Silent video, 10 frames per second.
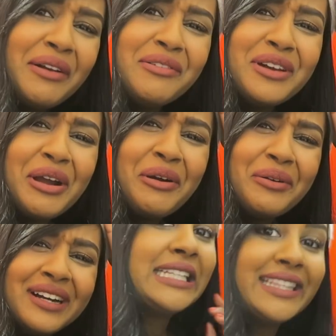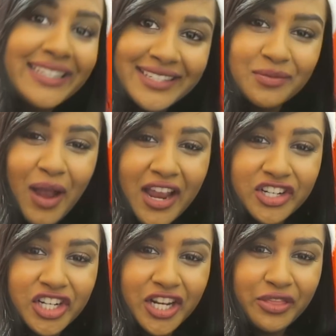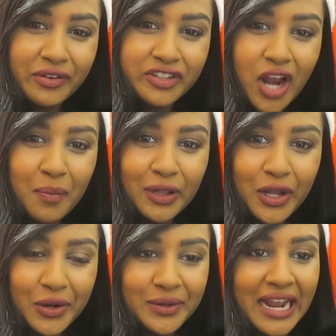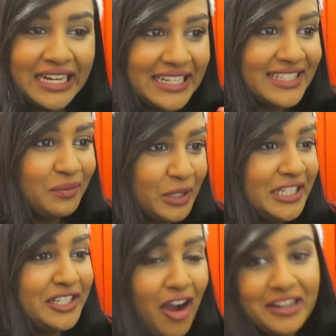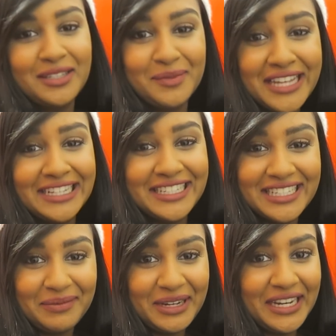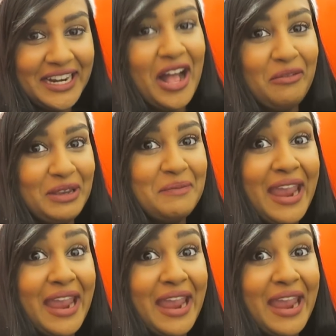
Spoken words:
Oh no. This is why I shouldn't thrift shop alone. I need someone to talk some sense into me and help